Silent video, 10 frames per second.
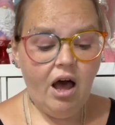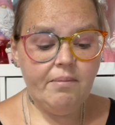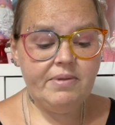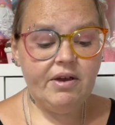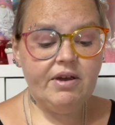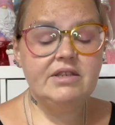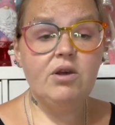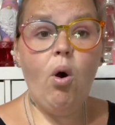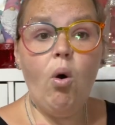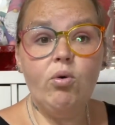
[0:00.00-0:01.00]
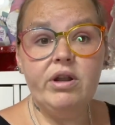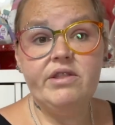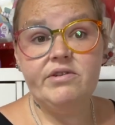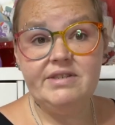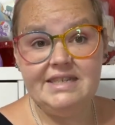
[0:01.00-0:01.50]
There is a whole
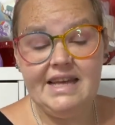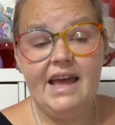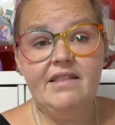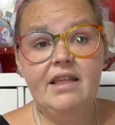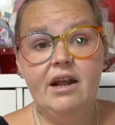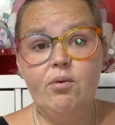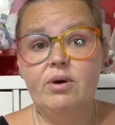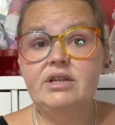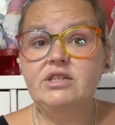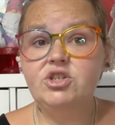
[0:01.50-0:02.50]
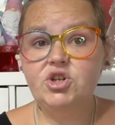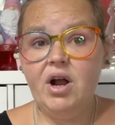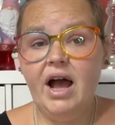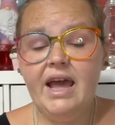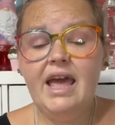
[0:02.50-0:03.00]
nother set that I wanted to
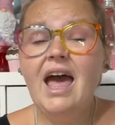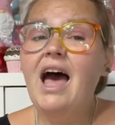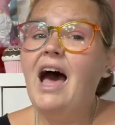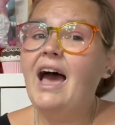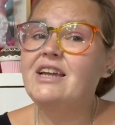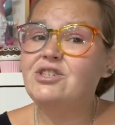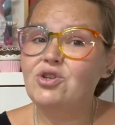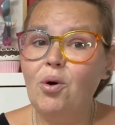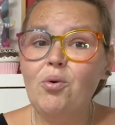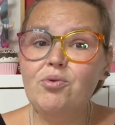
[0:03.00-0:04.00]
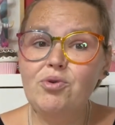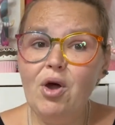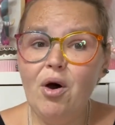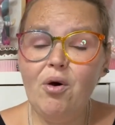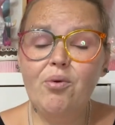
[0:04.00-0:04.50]
try. I don't
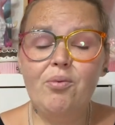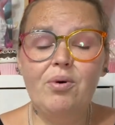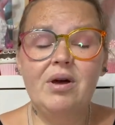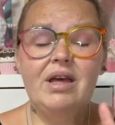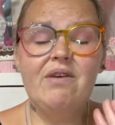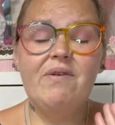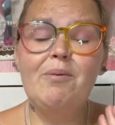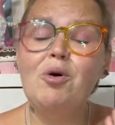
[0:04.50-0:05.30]
know if I'm